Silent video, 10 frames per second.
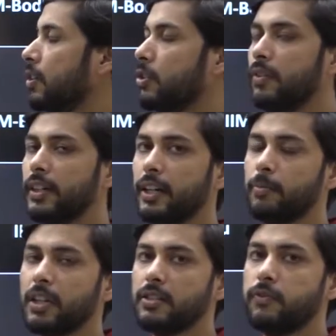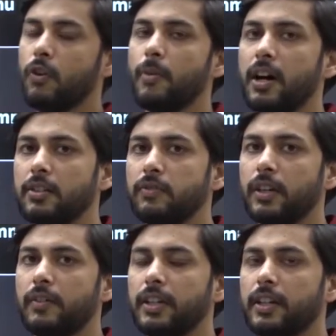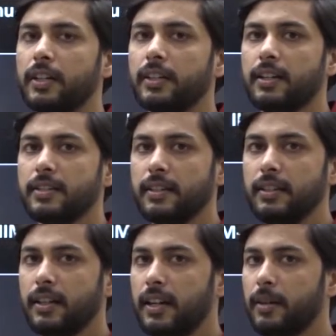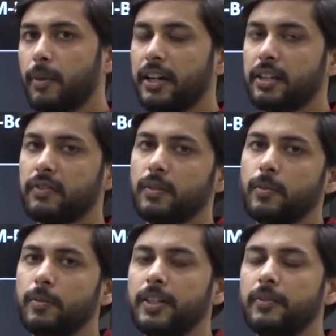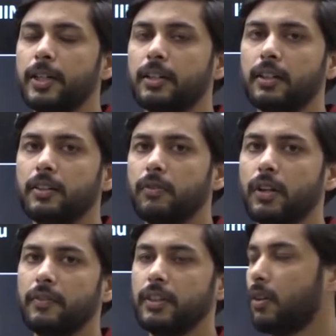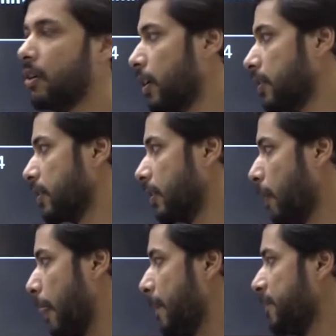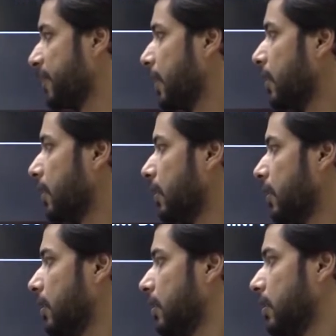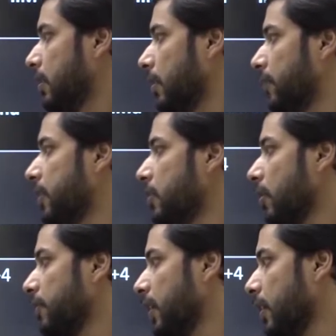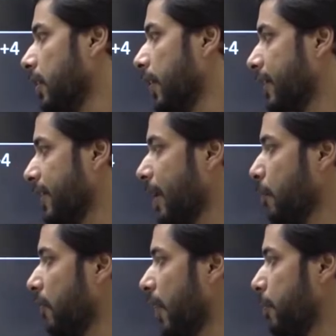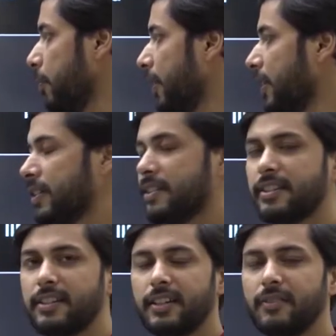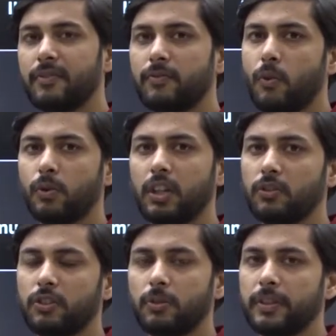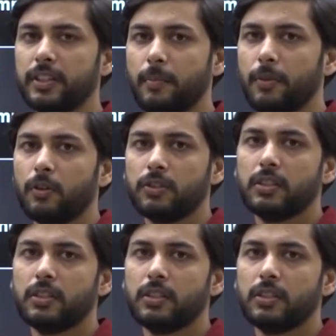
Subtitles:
You will get +4 marks for every correct answer and -1 will be deducted for every wrong answer. The fees of the exam of IPMAT is generally 4,000 rupees approx